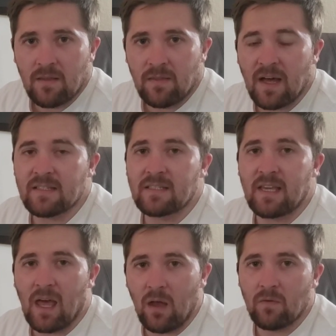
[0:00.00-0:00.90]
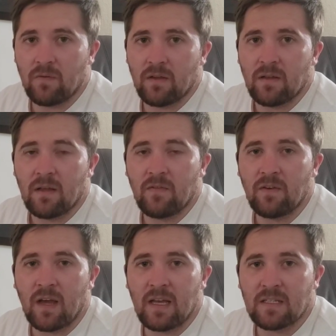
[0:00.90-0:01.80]
That's Kelvin. If you
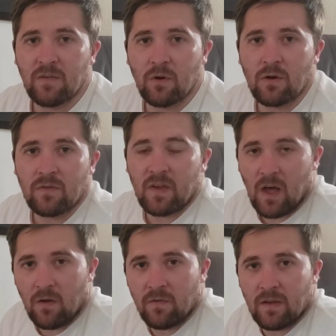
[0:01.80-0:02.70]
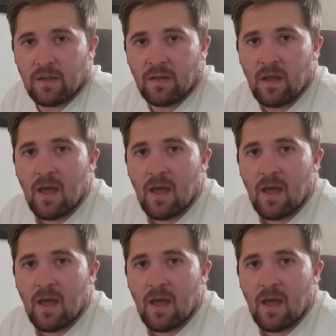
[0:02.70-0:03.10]
guys ever heard of Kelvin,